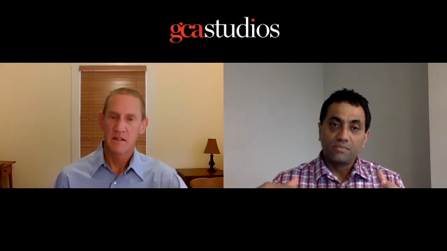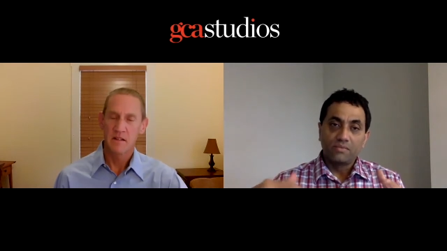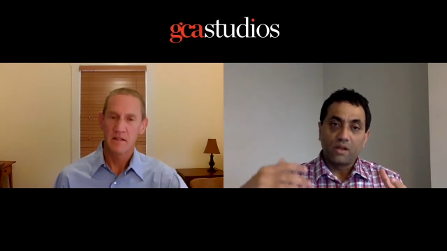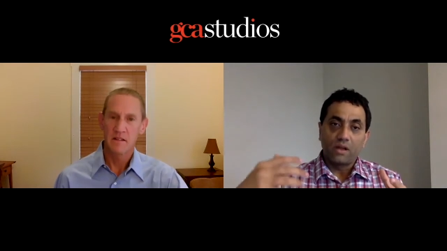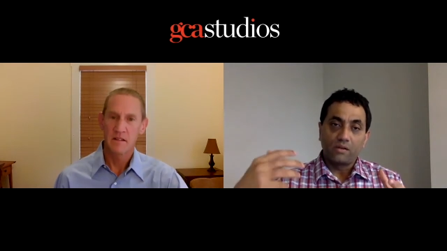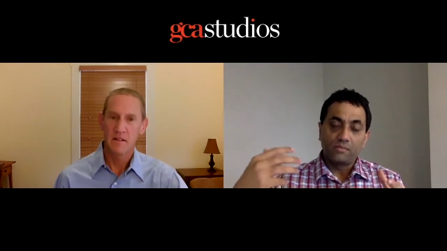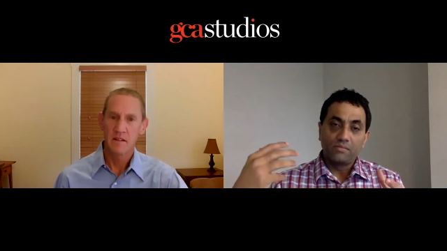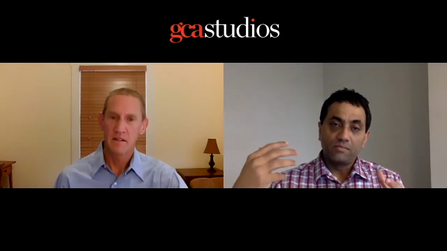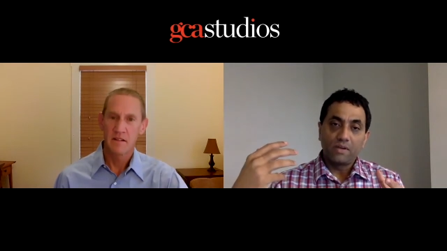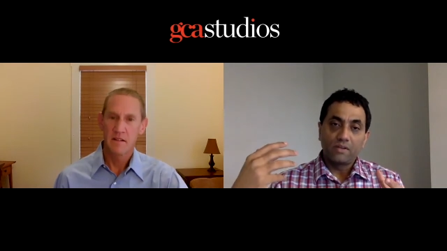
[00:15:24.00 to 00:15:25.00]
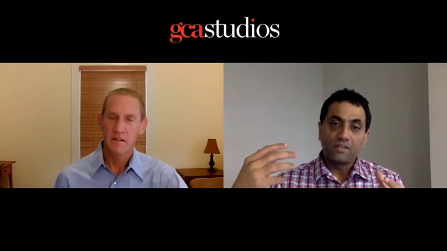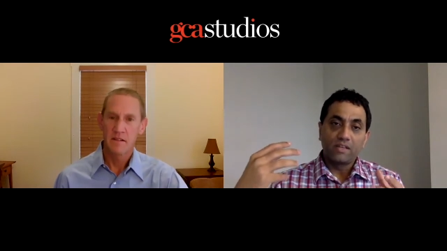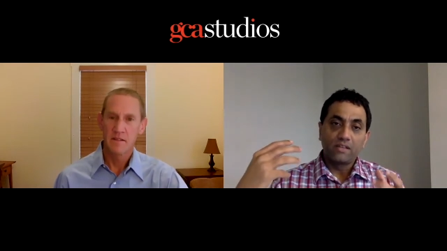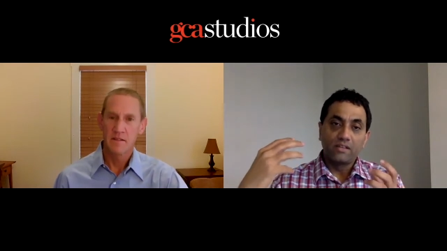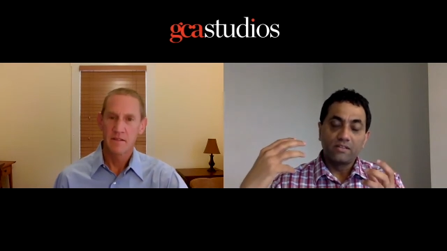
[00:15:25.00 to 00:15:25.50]
Speaker 1: Um, I think
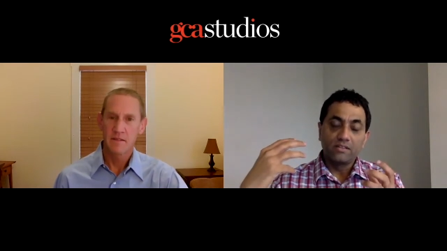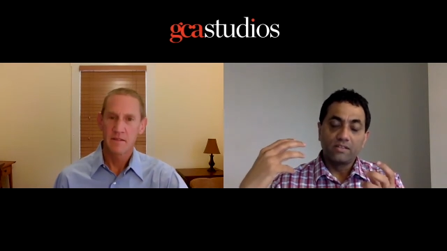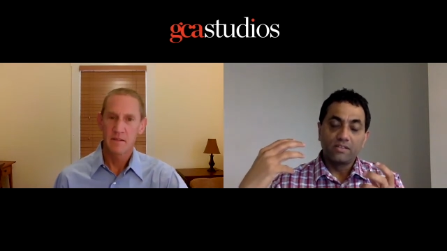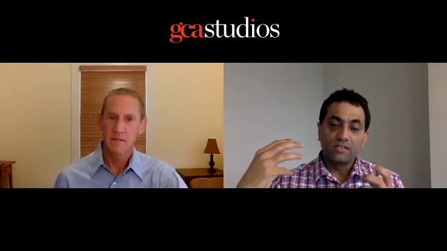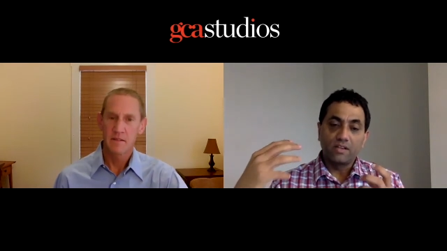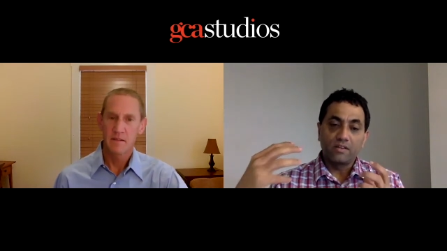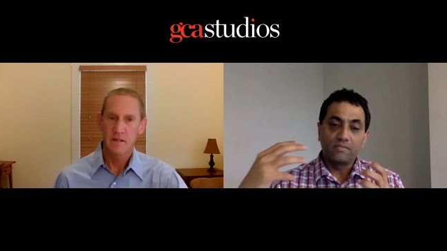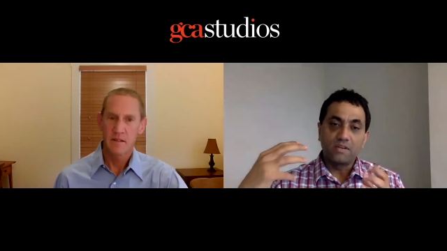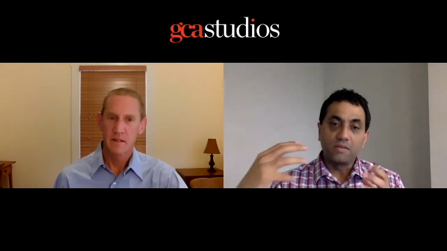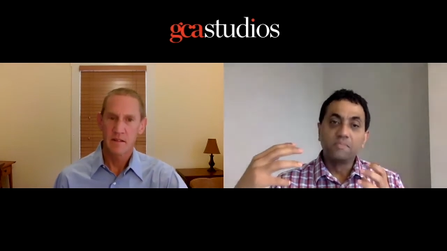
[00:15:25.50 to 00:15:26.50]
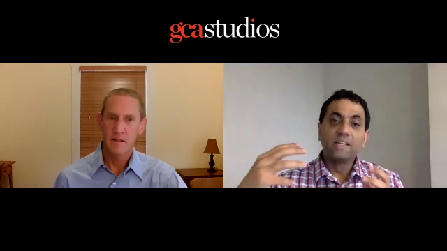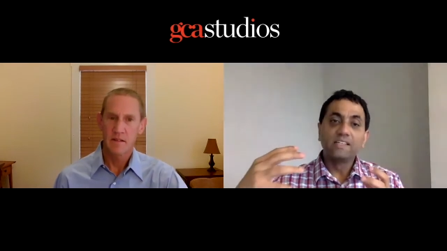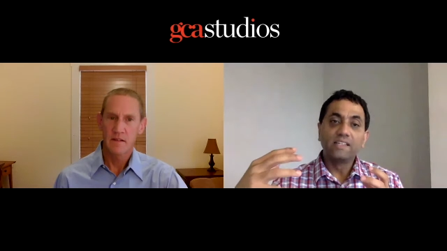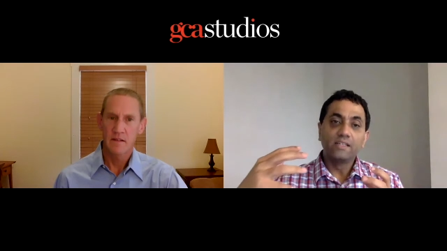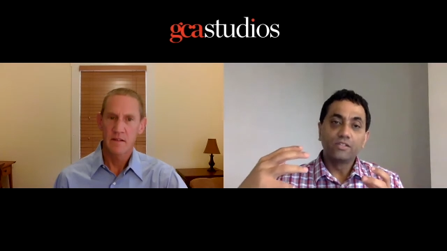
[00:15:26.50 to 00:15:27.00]
th- this uh,
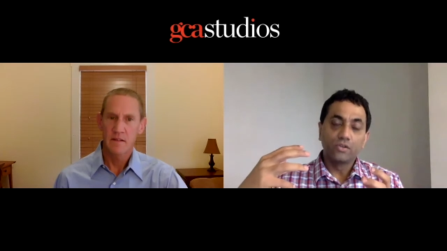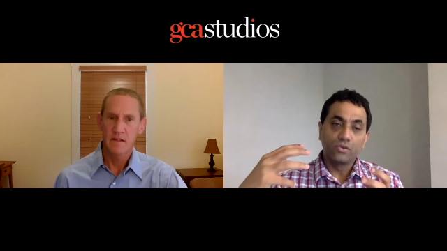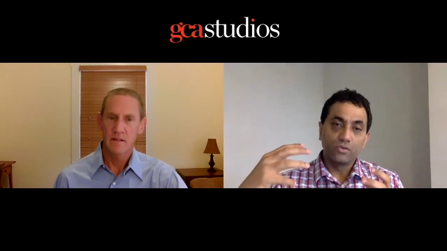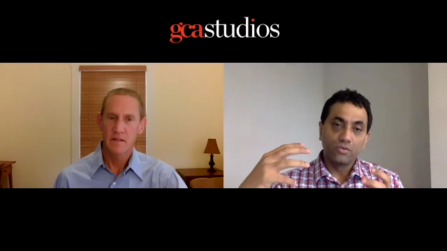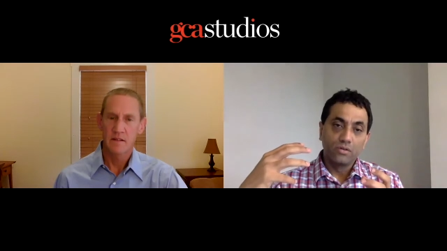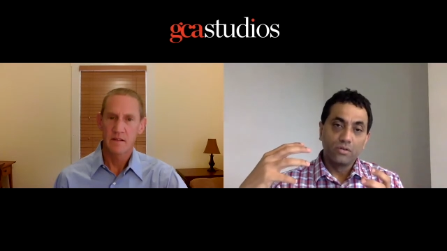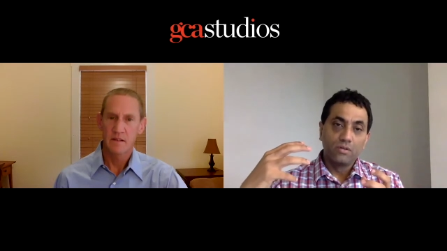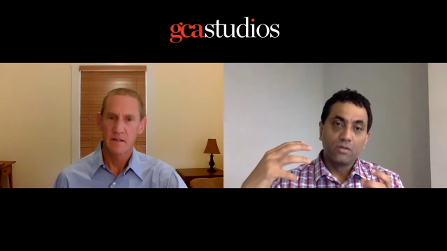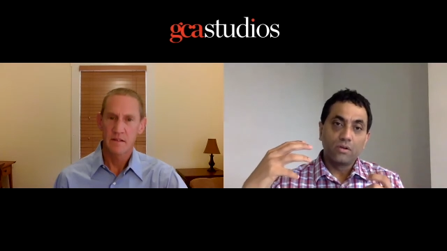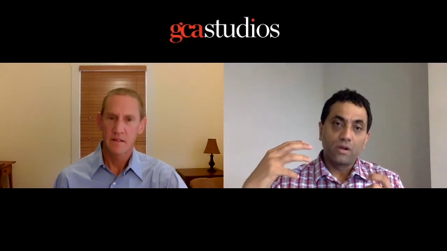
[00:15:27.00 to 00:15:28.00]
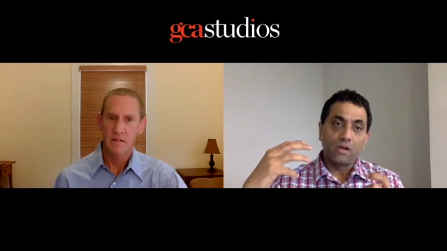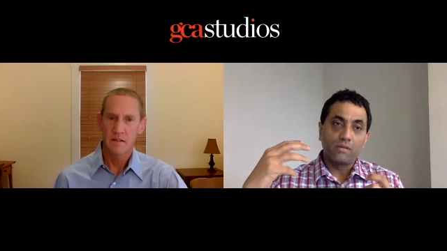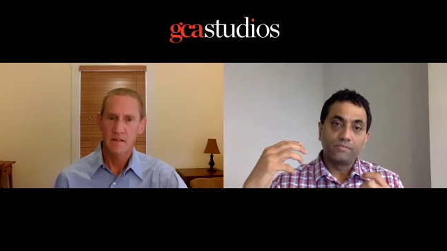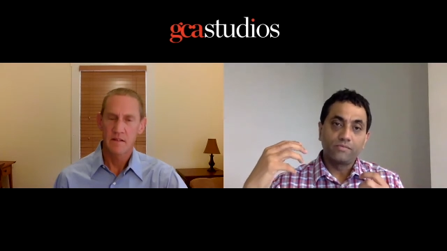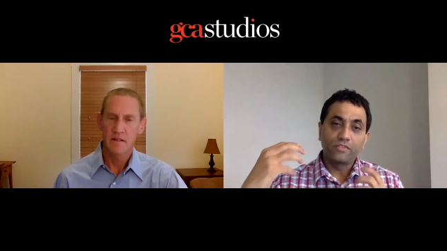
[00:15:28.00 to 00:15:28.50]
ability to
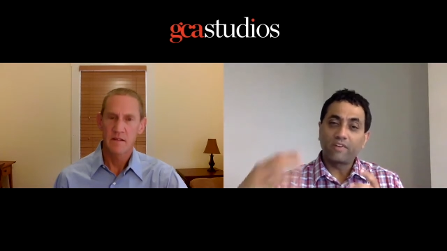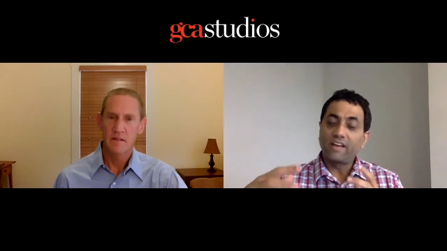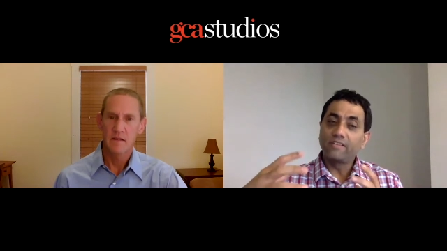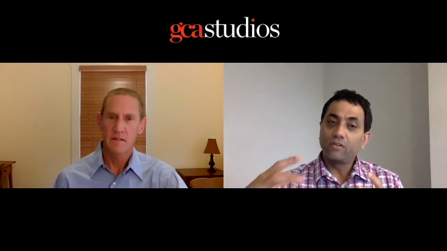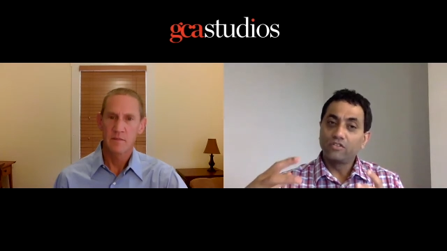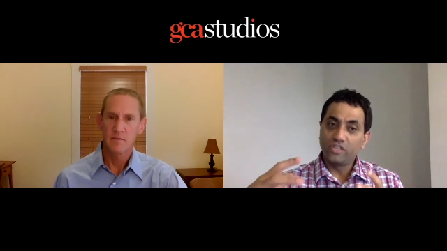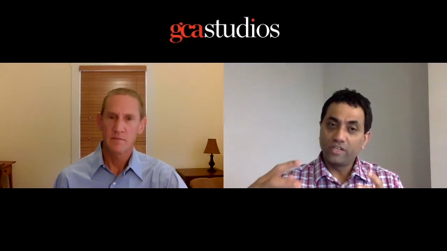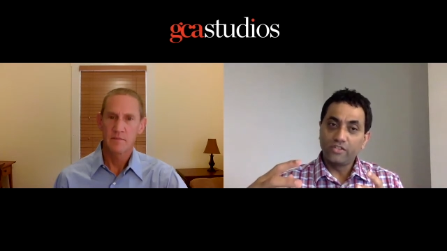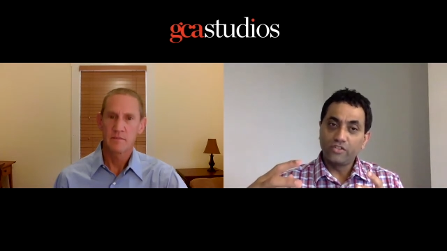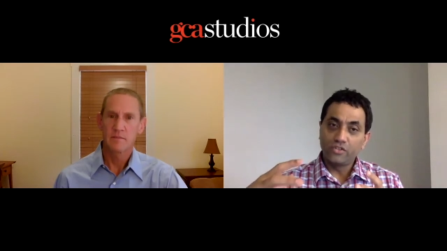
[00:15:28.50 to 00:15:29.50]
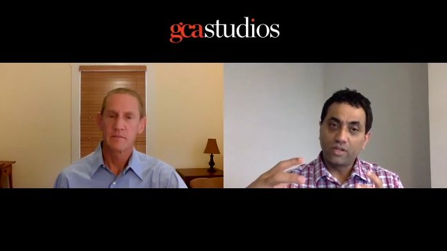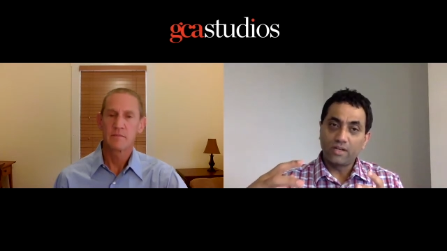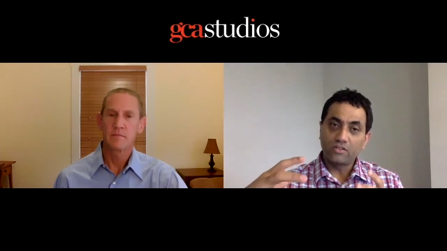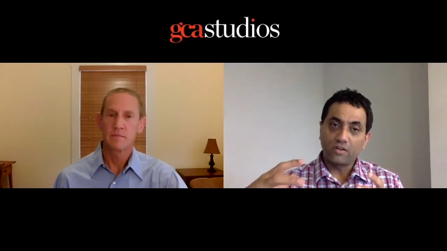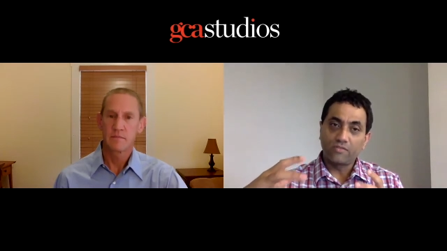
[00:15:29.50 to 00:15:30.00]
um, thrive on change, and I
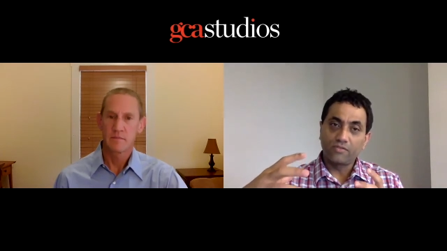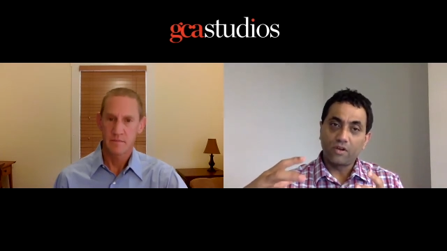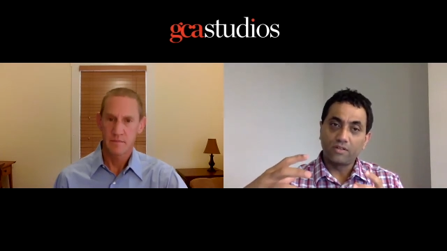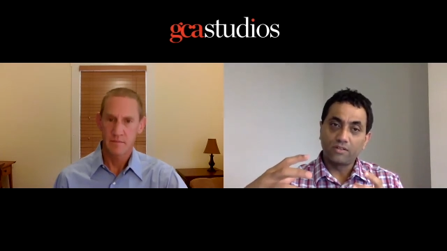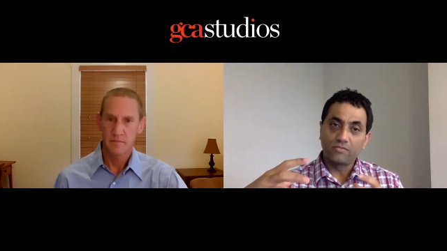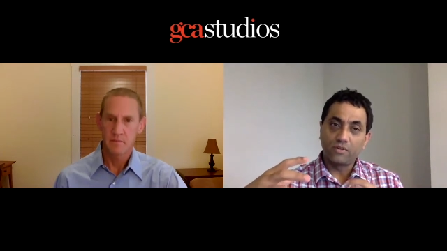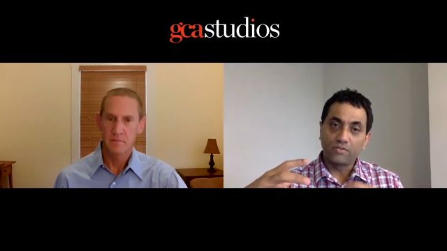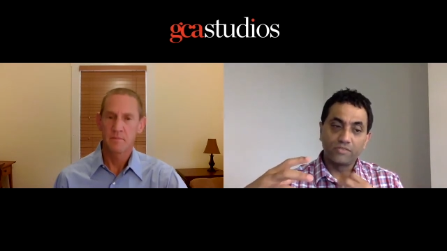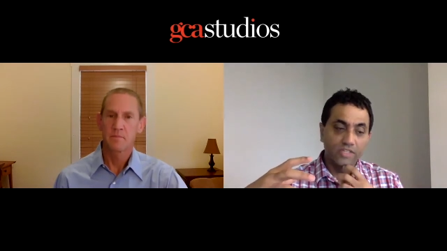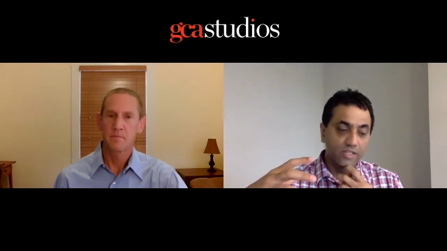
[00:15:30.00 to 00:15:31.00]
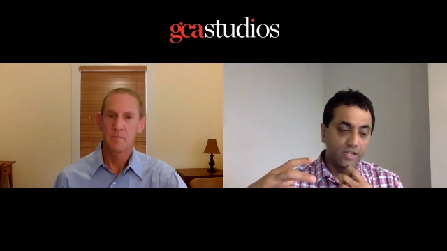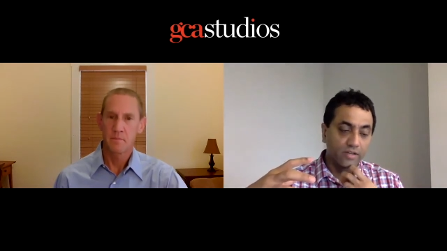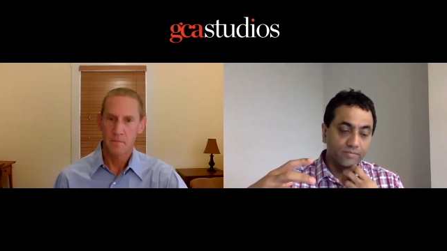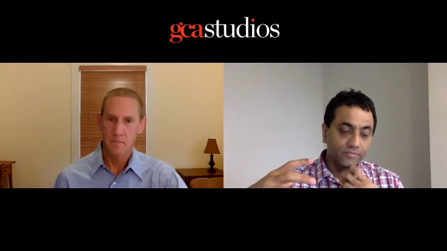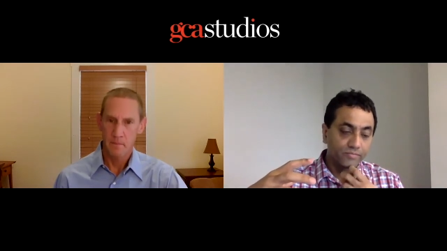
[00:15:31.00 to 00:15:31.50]
sort of call it one of the um,